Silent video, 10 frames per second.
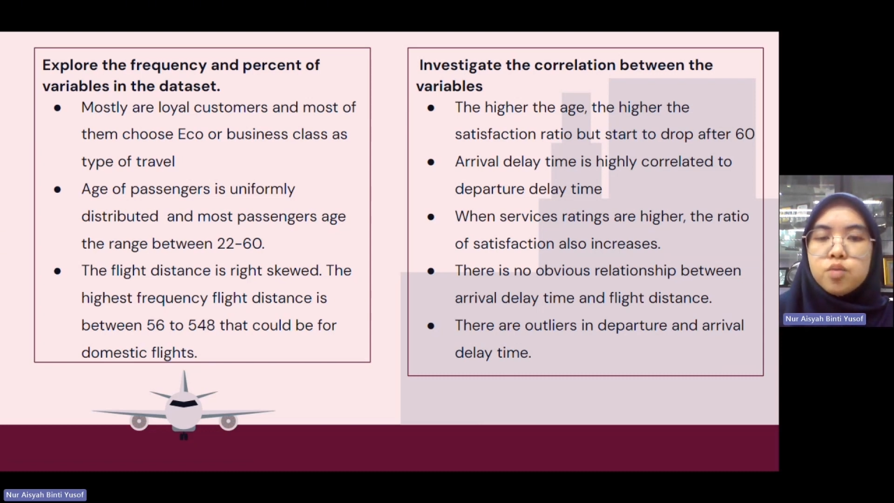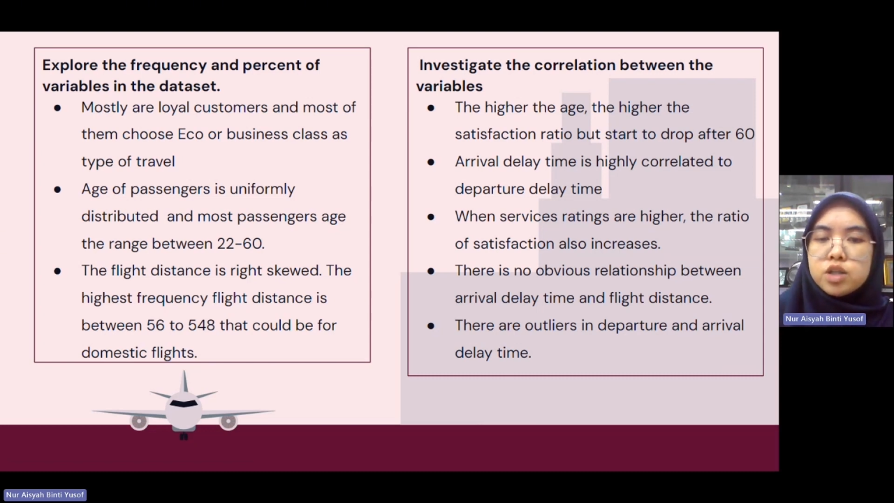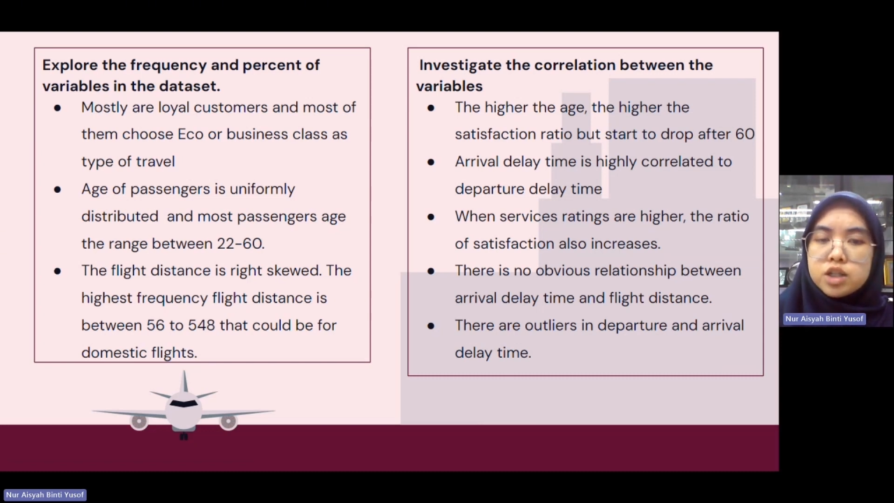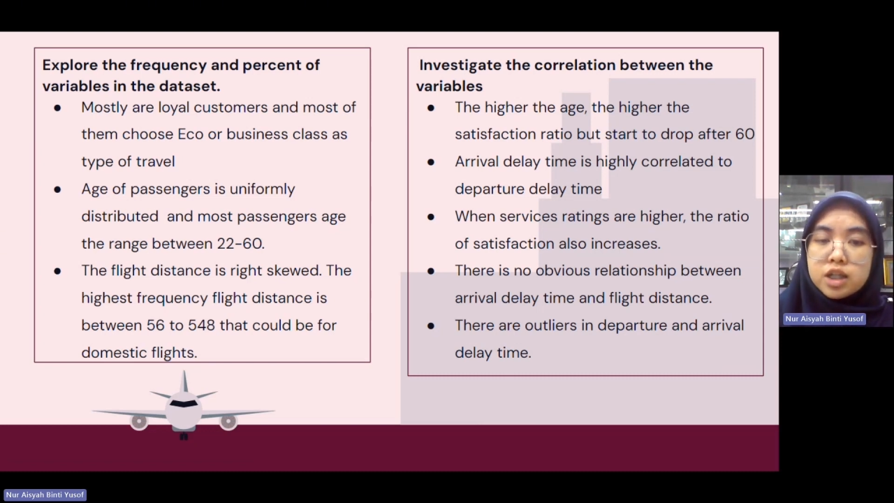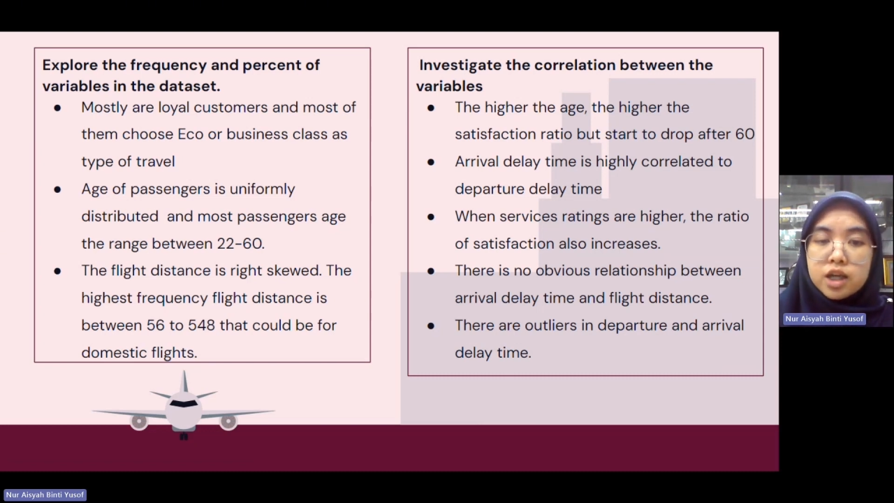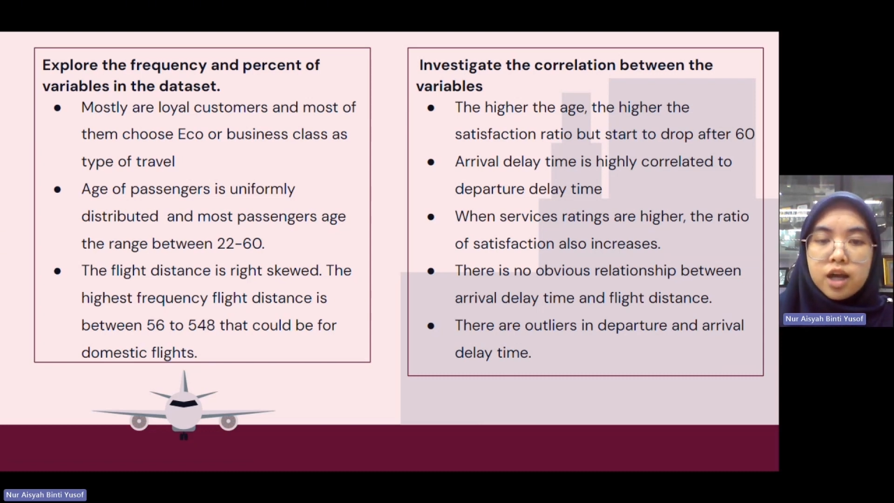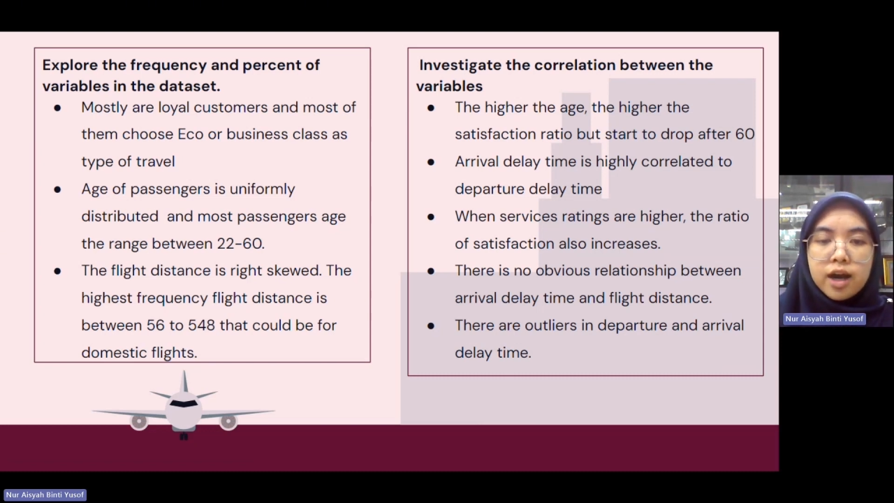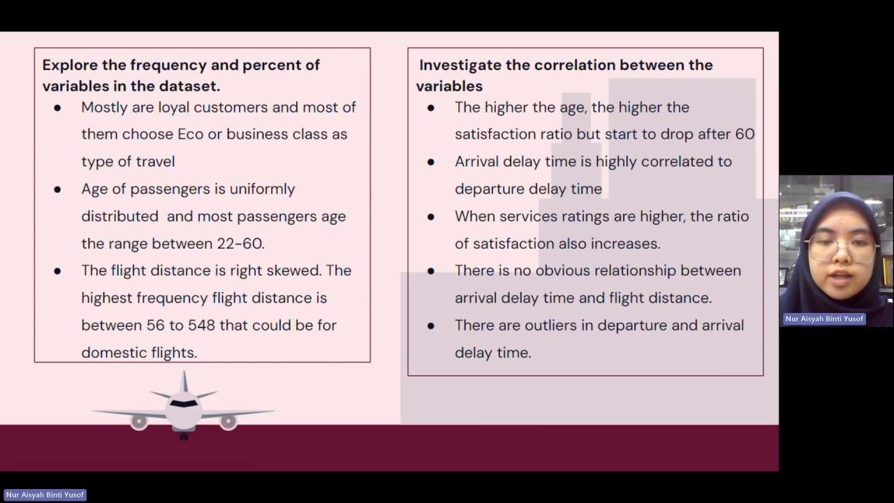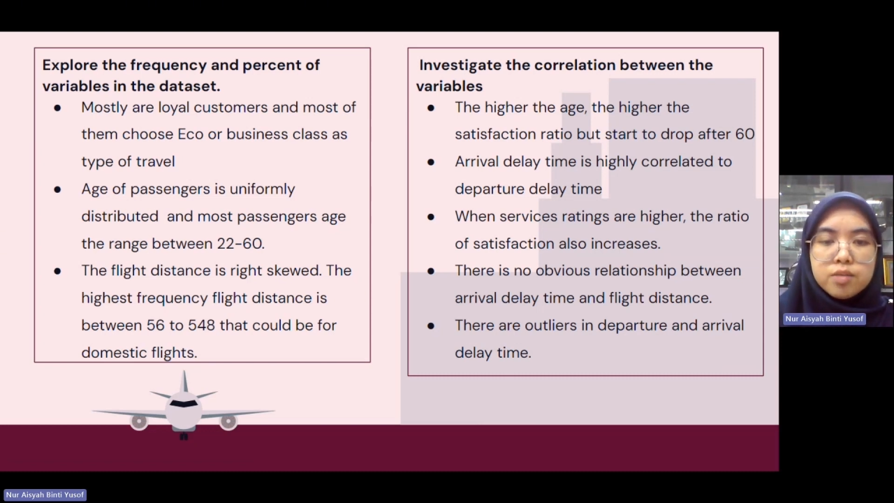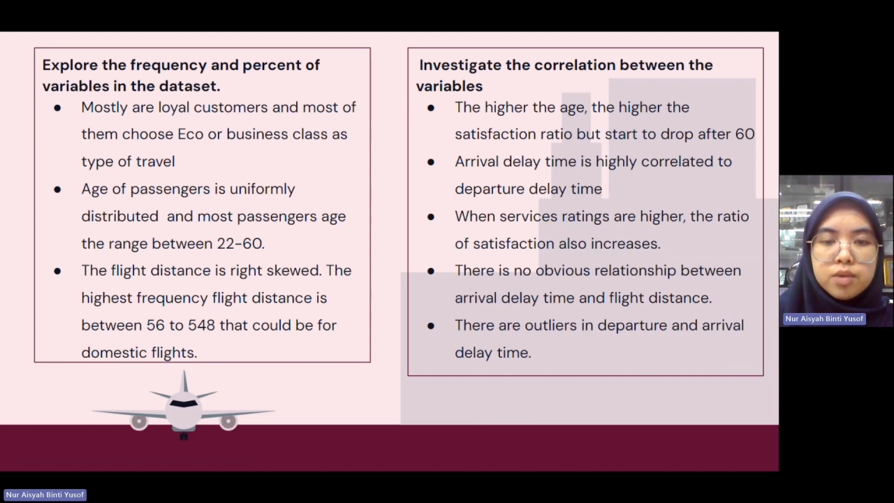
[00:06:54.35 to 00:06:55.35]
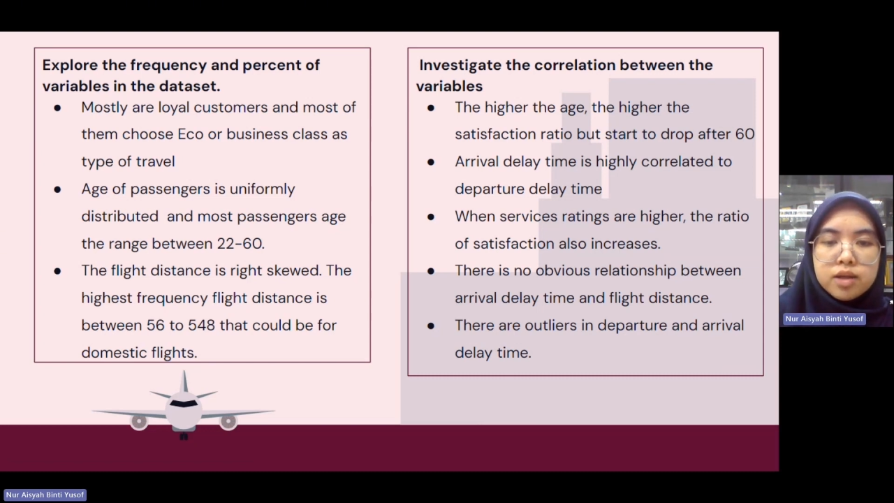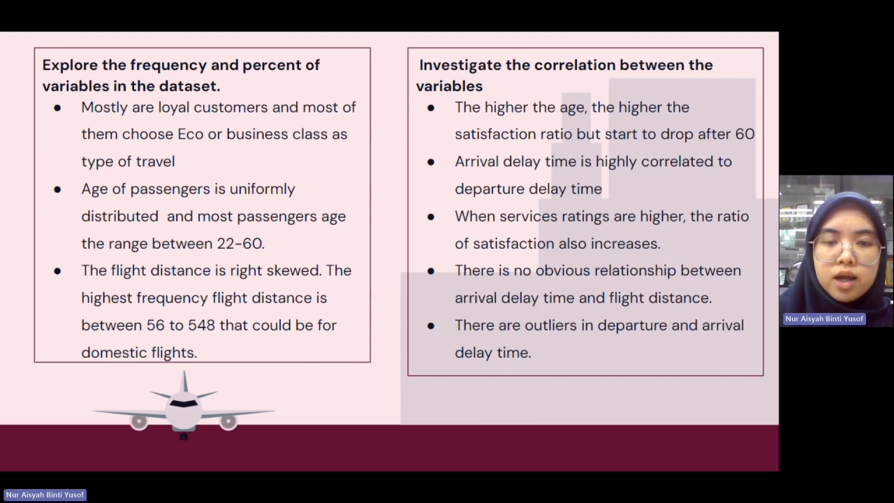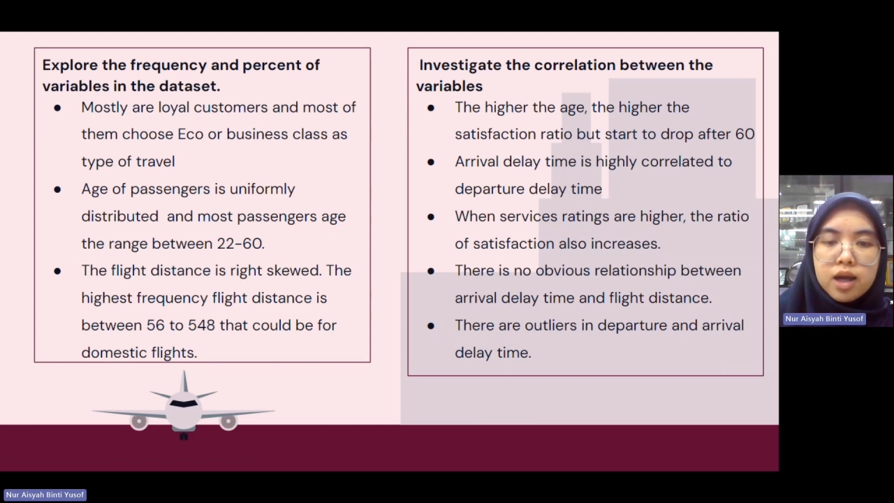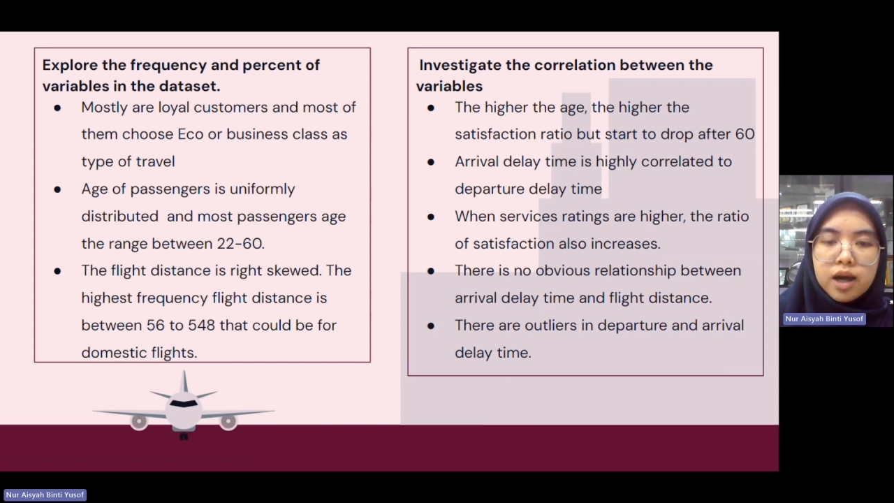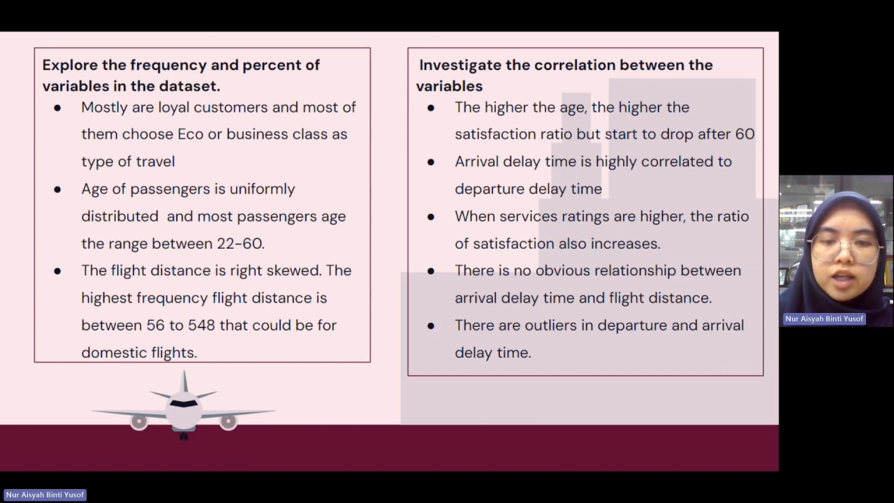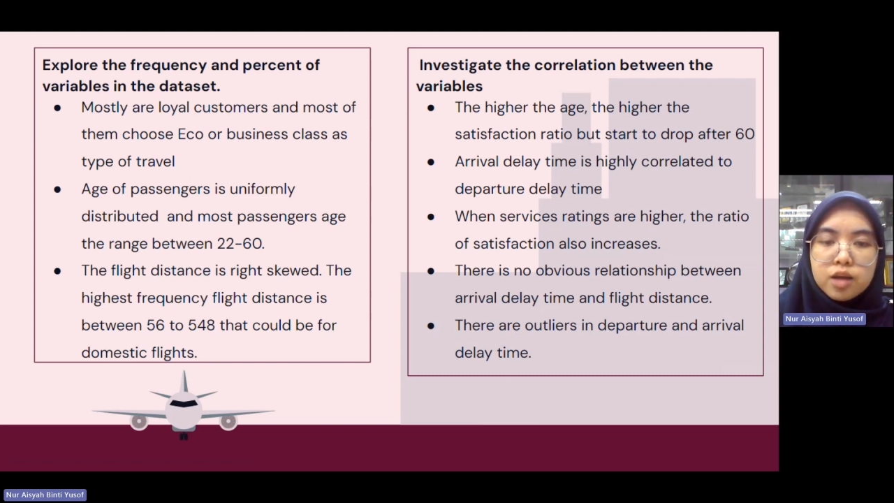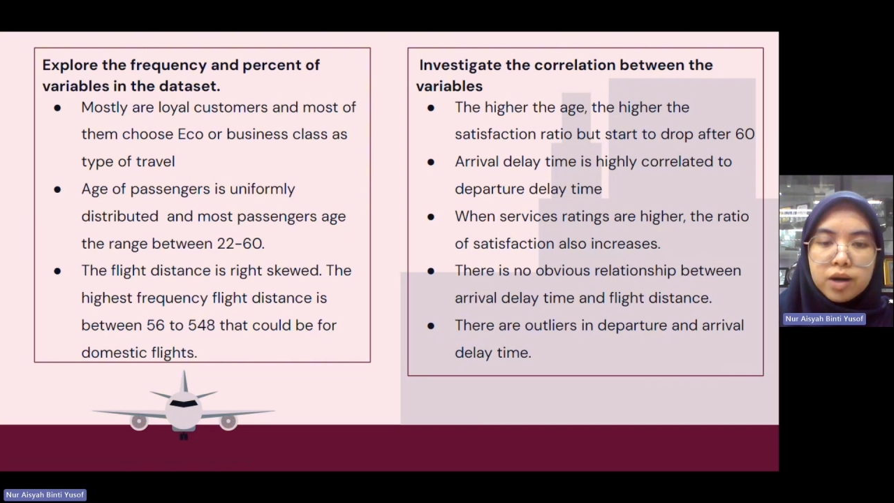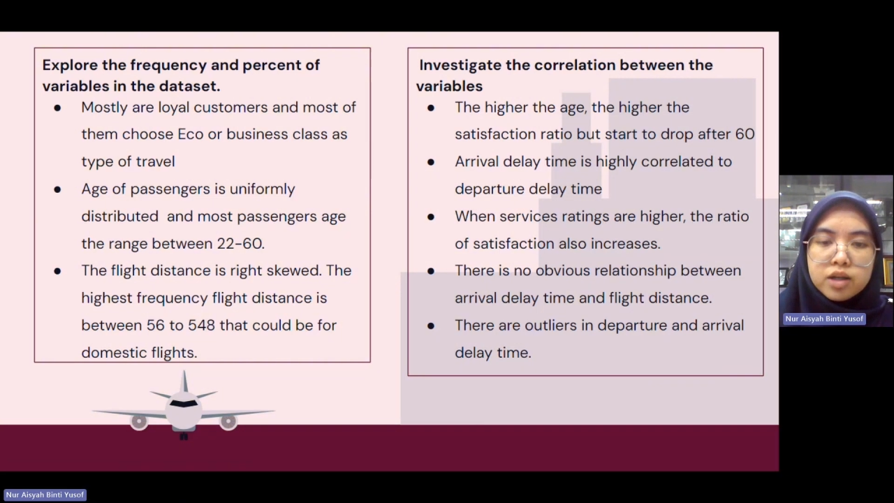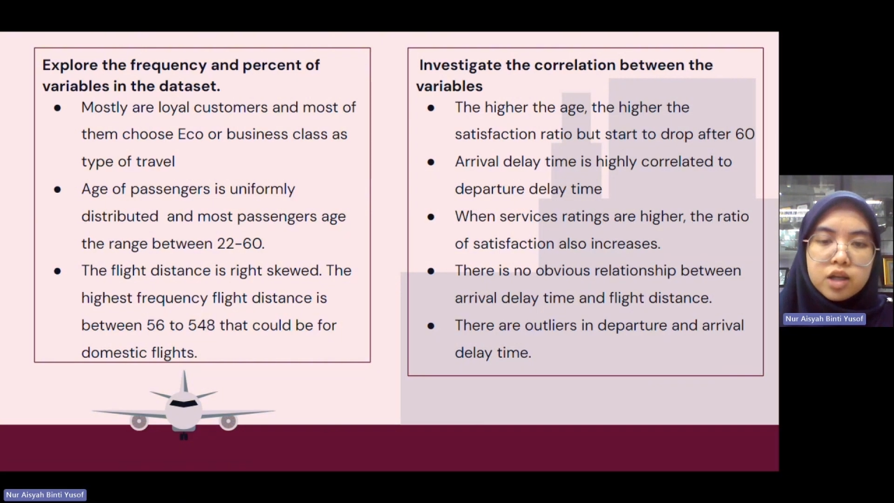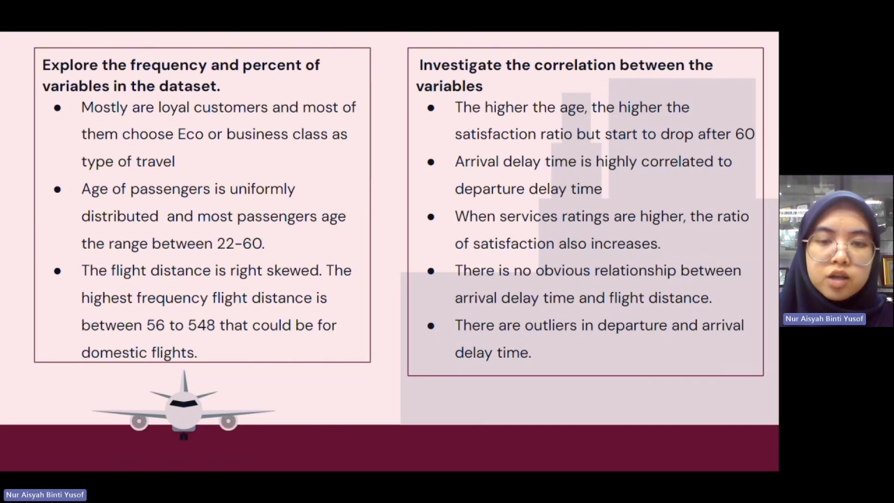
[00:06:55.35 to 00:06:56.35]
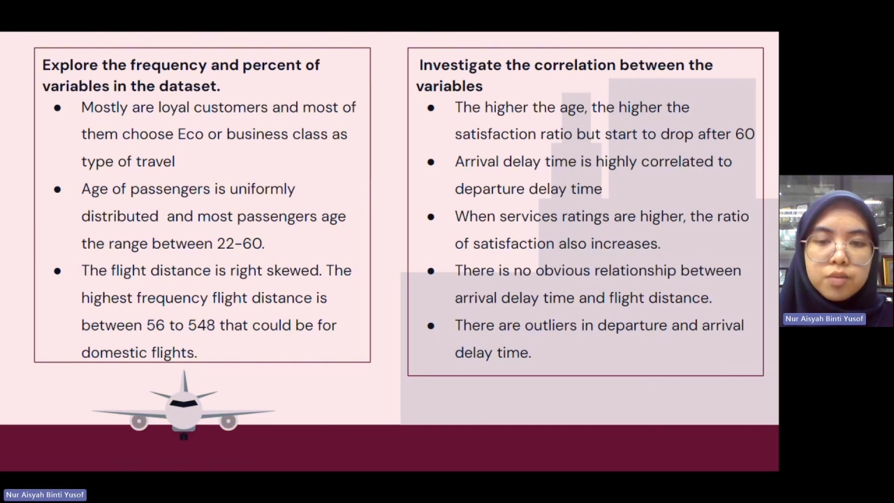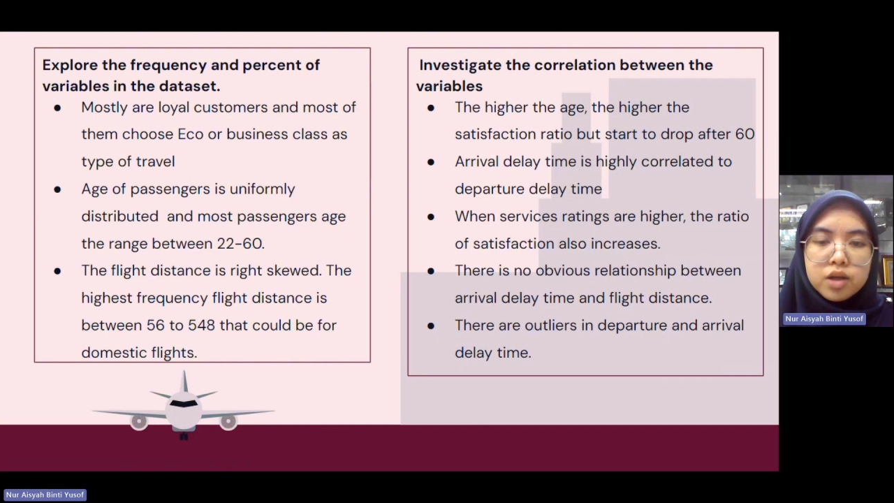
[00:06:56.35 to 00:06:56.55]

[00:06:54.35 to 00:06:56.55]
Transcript: It indicate high demand in